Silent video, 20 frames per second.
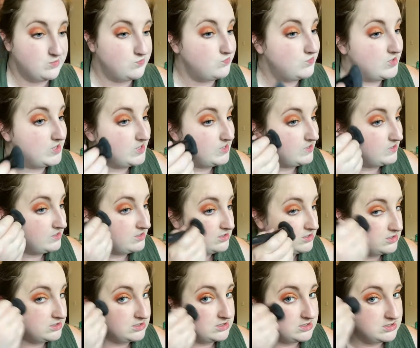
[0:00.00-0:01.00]

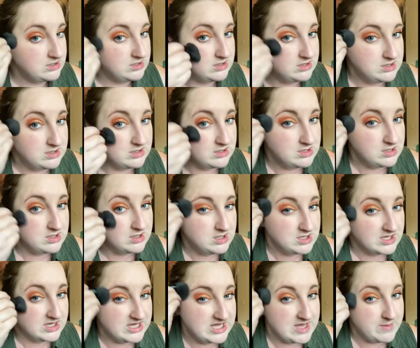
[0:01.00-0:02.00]
And
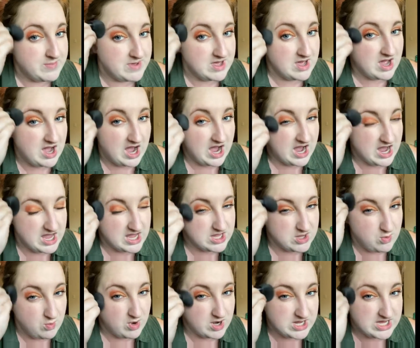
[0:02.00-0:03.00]
keep it high. You
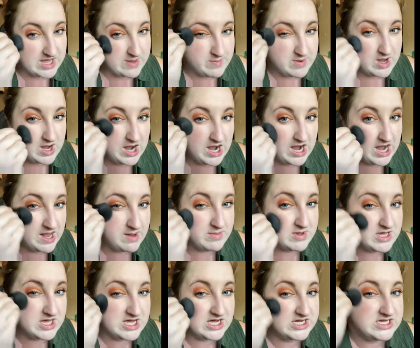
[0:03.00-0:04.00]
wanna keep it high
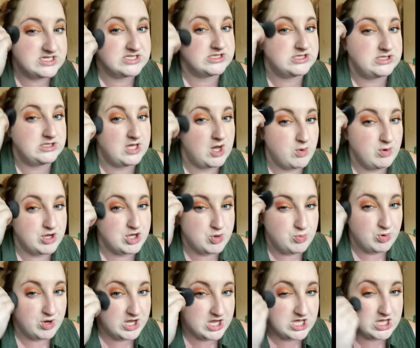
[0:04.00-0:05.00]
because the lower you
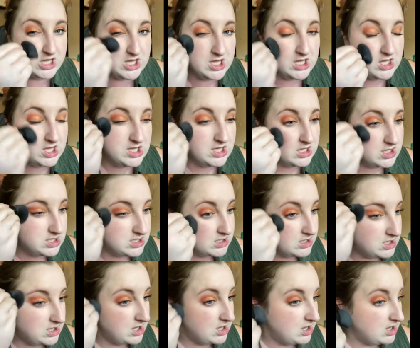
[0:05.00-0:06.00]
bring it,
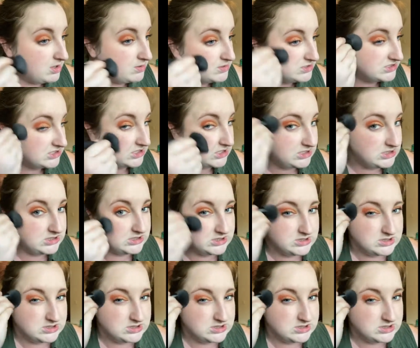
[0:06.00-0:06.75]
it's gonna look